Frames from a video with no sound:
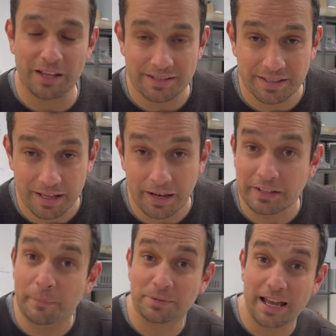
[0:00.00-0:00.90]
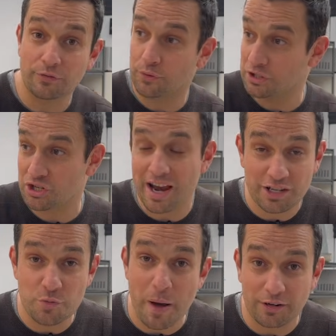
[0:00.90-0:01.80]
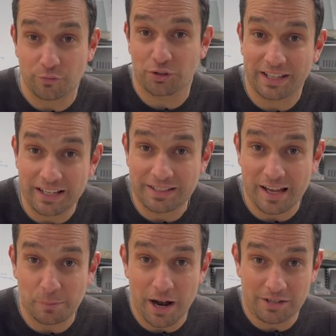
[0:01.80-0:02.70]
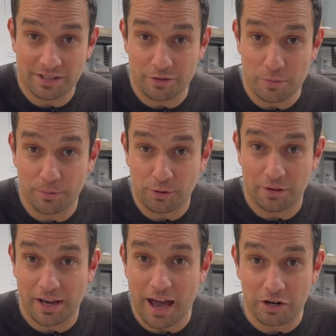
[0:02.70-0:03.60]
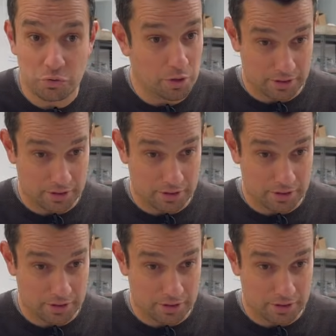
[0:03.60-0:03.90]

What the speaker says: There's an update for the Chinese part, for the King Tech parts that we put on the car as well.